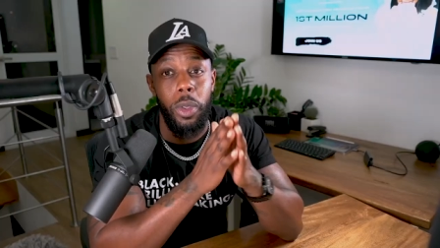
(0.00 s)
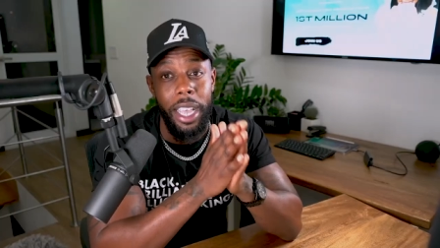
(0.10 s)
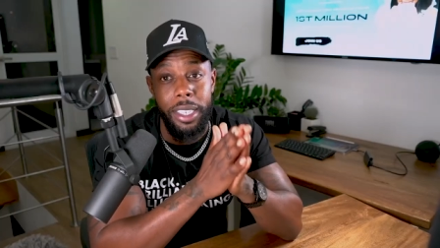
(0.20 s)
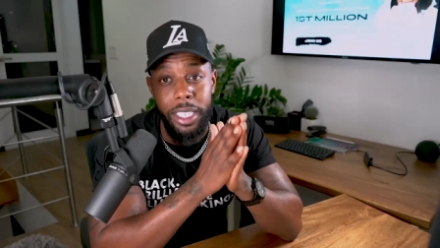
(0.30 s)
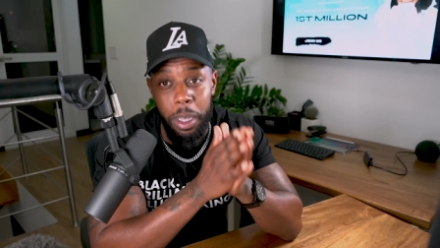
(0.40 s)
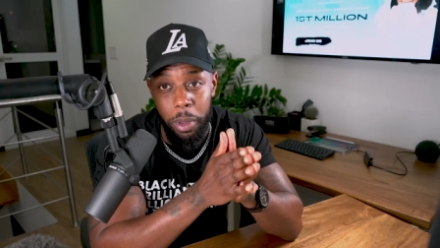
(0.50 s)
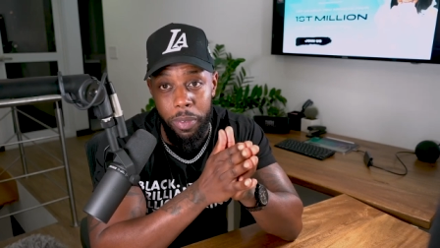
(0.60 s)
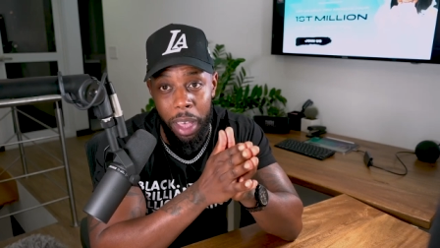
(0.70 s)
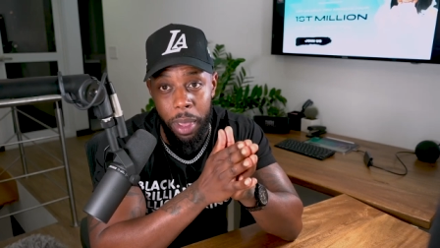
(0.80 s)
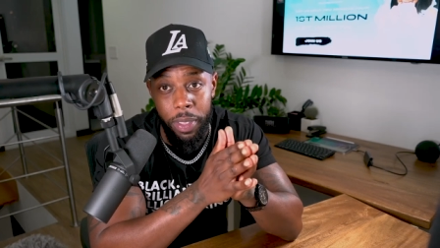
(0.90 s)
So that's the
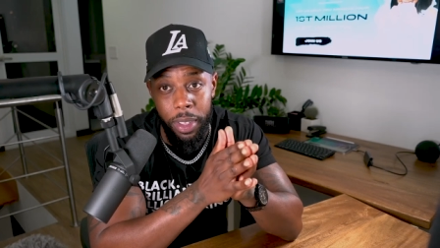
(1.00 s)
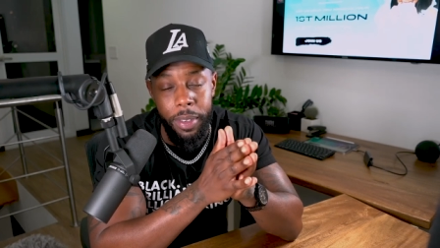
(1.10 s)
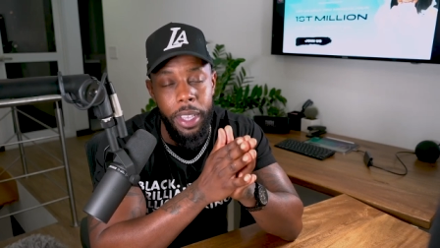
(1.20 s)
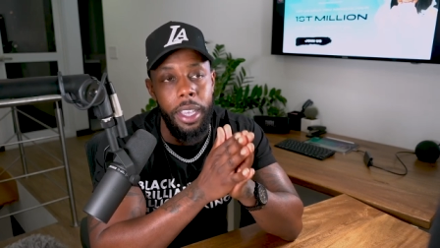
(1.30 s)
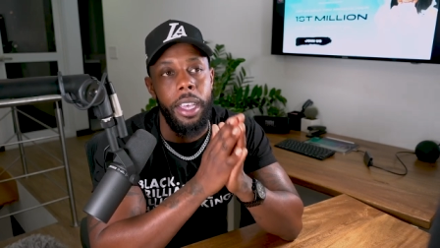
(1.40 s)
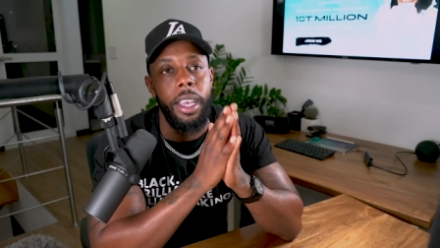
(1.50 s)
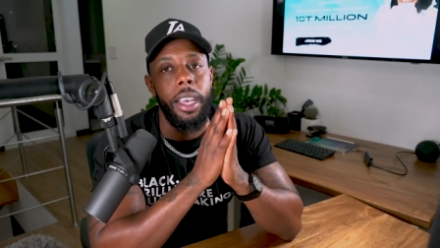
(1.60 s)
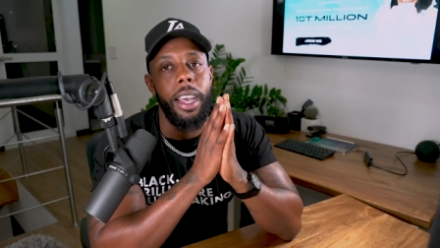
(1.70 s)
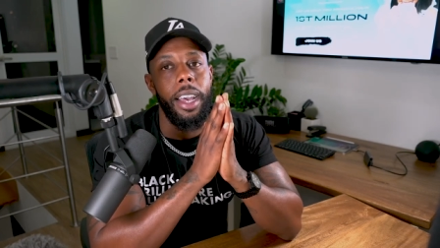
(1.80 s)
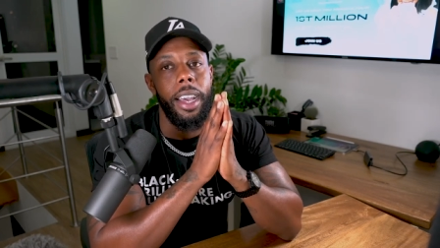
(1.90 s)
simplified method.
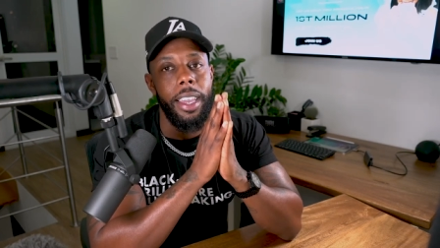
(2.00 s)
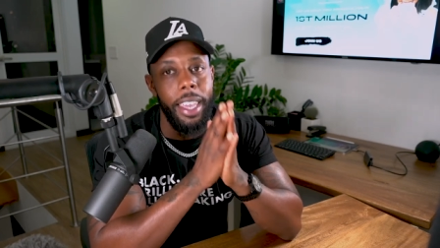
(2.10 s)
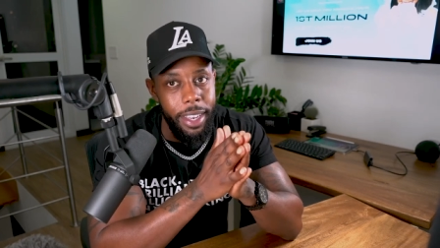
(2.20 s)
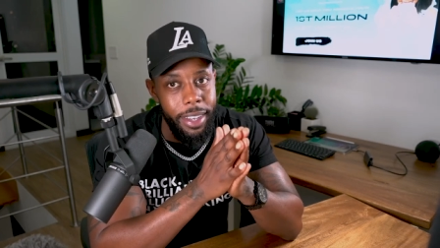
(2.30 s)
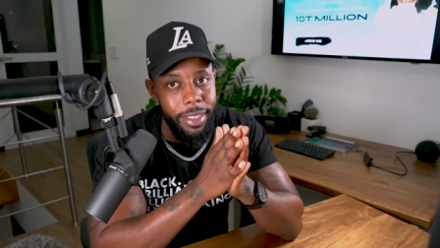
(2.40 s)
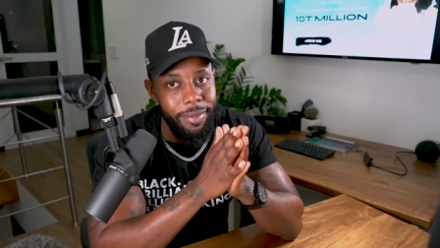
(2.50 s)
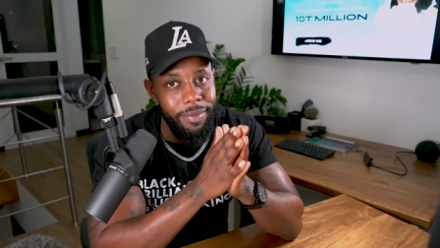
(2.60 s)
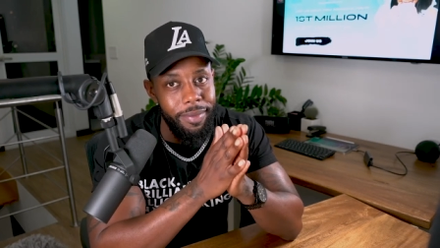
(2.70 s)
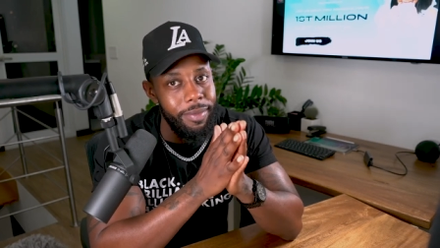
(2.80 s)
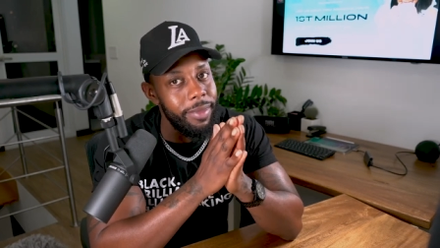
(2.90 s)
Again,
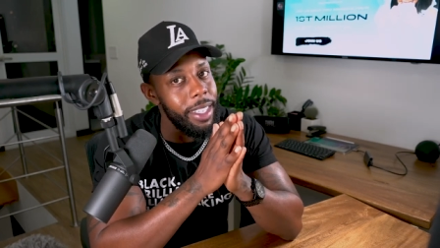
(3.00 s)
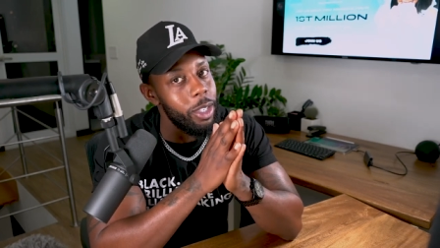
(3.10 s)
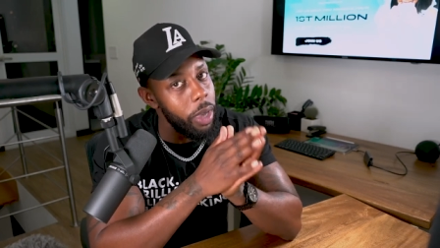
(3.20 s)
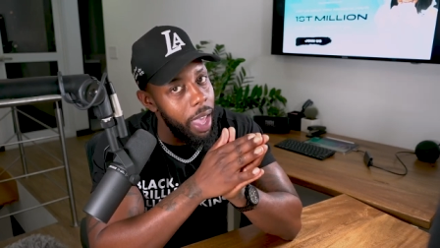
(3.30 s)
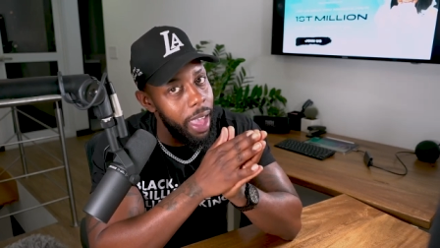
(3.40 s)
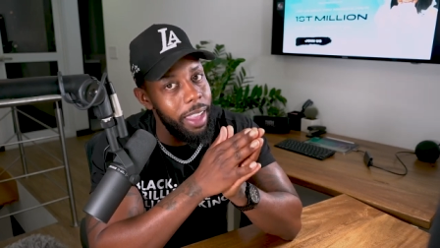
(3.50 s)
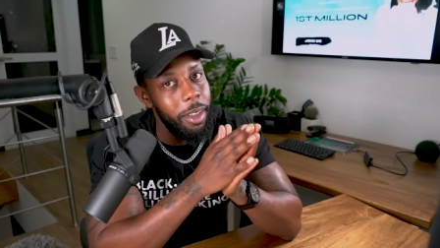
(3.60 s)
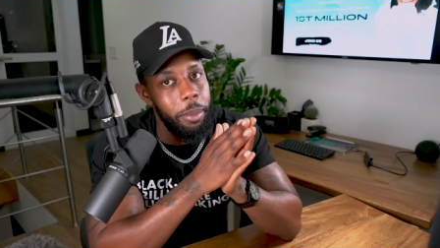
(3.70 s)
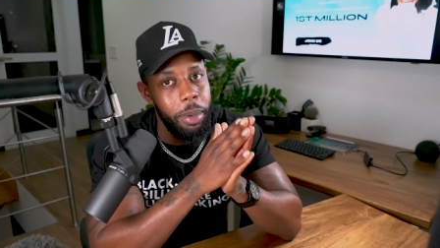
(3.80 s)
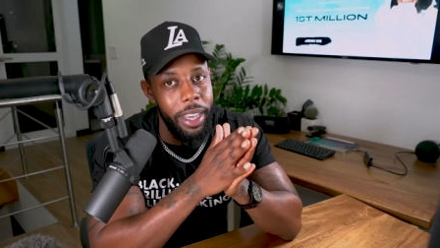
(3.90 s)
it's
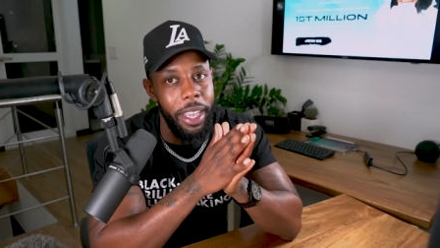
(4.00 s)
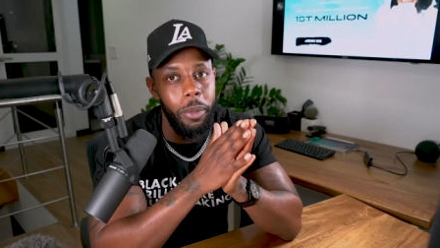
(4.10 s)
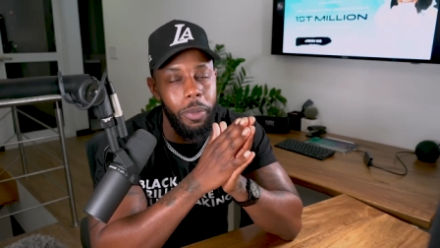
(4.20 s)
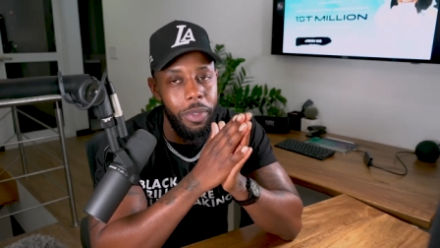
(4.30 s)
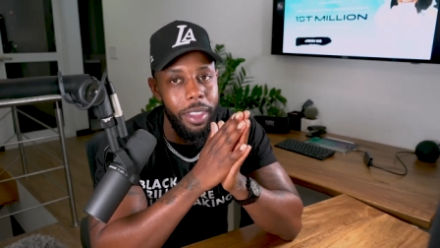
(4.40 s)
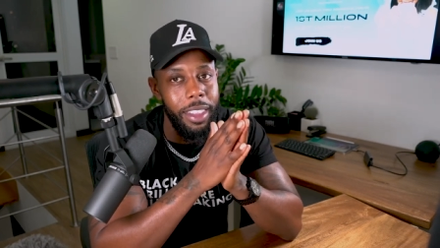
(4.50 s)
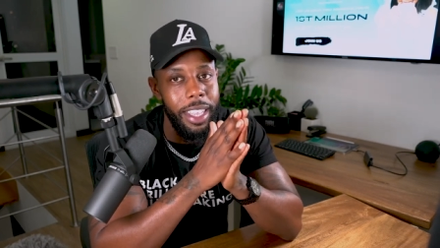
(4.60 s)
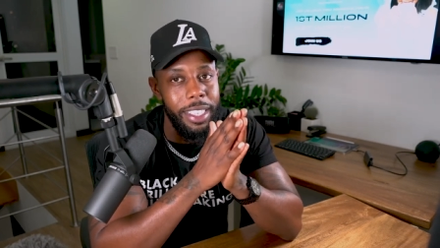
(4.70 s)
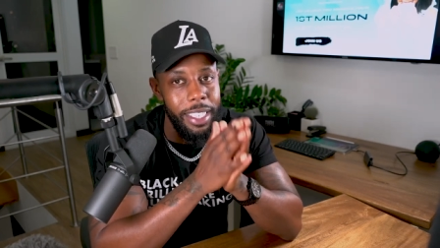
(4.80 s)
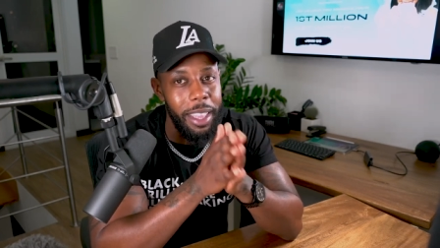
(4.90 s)
okay, but
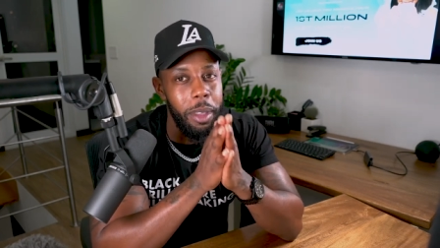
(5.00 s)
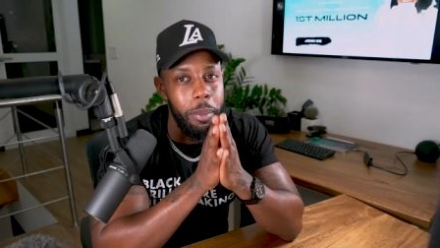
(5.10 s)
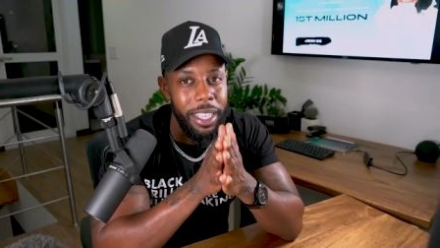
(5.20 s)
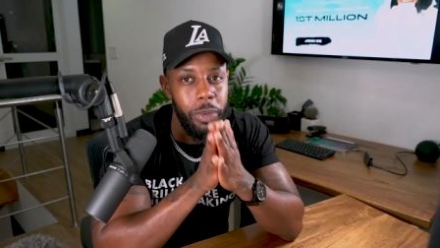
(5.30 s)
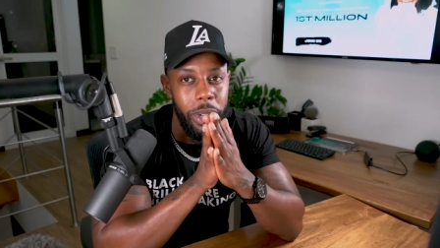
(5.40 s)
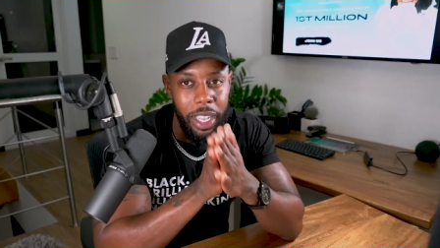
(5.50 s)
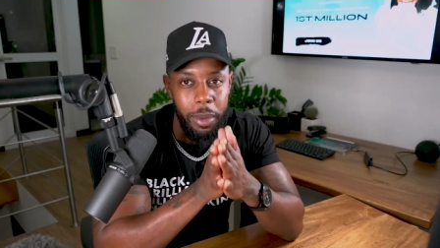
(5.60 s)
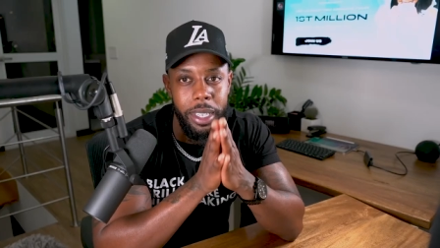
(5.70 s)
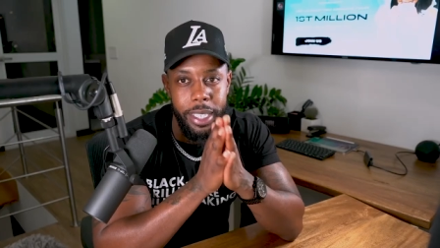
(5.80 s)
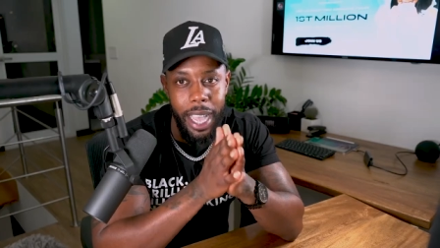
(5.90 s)
it's not the best when it
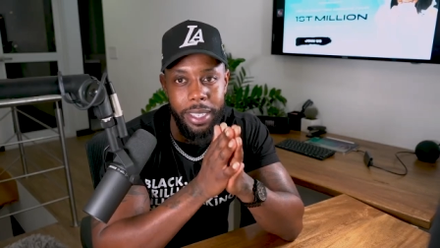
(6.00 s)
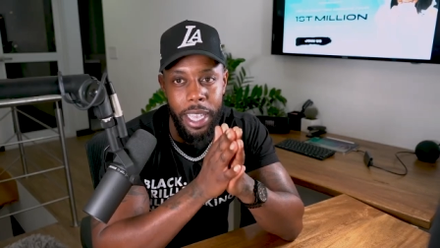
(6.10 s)
comes to tax